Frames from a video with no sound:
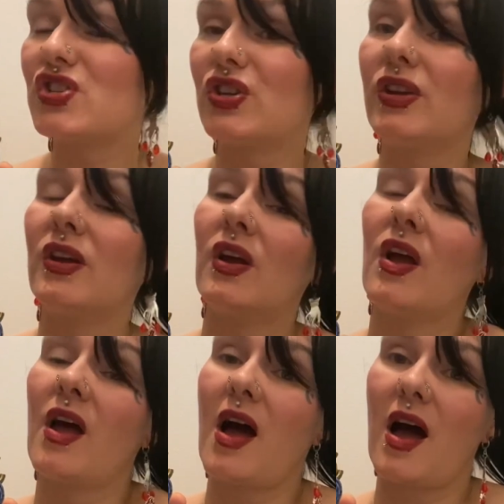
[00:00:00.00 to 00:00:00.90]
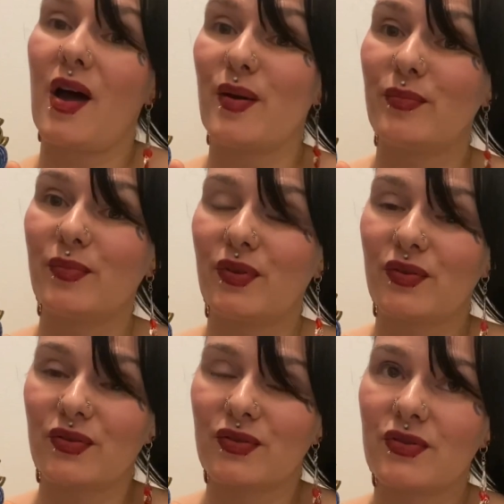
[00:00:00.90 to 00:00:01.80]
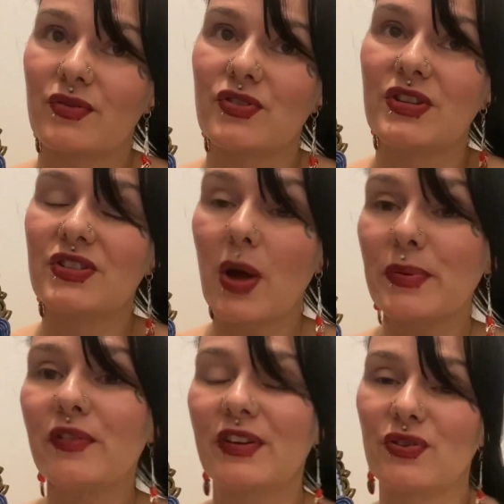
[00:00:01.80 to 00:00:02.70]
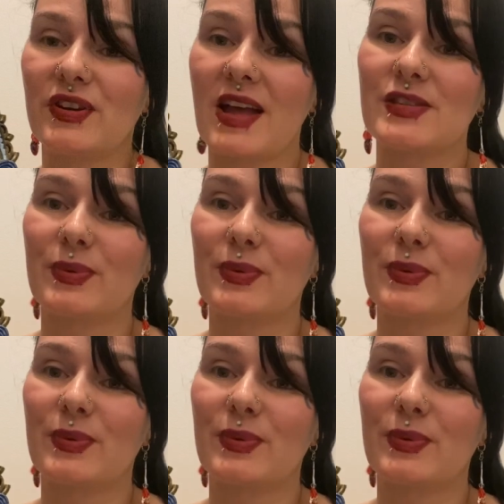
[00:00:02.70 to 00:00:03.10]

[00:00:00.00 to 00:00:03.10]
she um, she stopped her victory dance